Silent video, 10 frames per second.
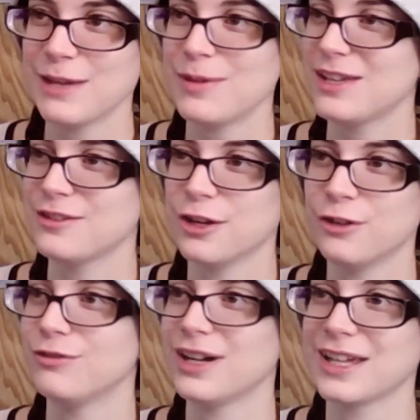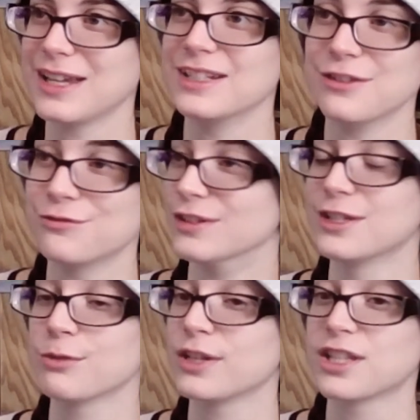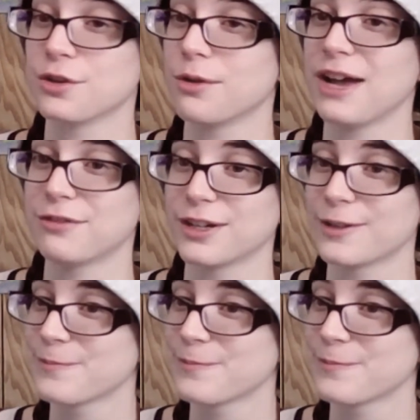They make no fucking difference whatsoever.